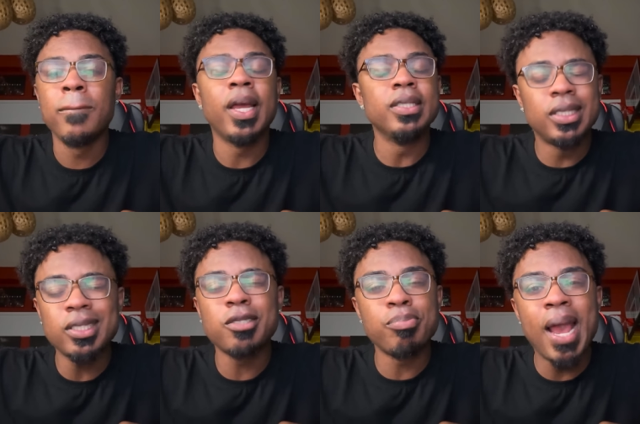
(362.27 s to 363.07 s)
And
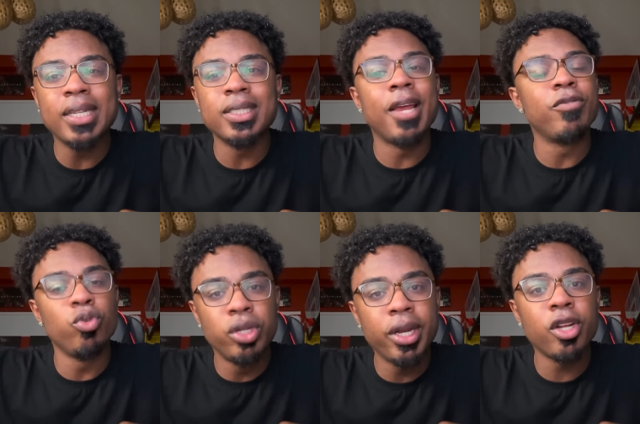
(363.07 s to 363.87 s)
just imagine if you
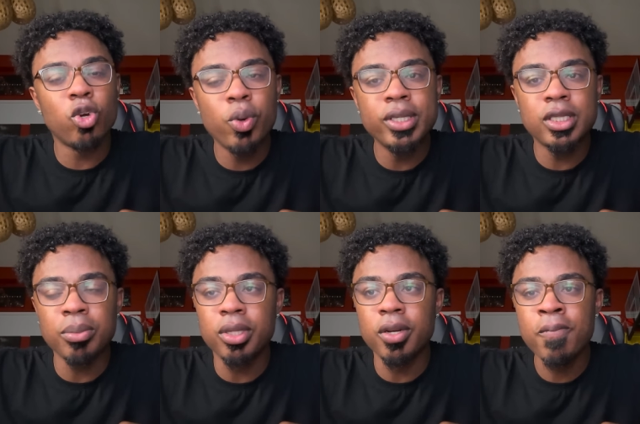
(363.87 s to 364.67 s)
didn't quit
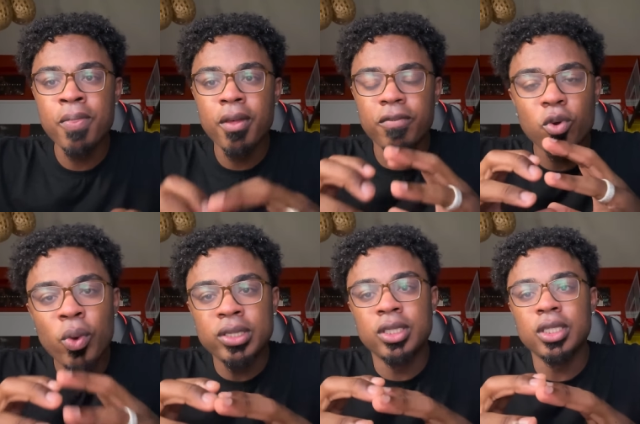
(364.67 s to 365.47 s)
something for
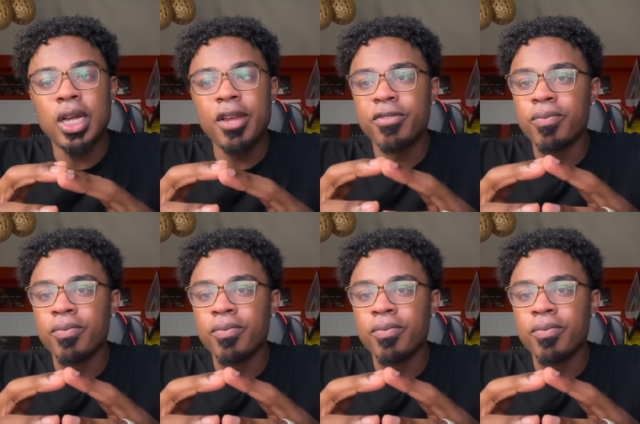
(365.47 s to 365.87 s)
once in your life.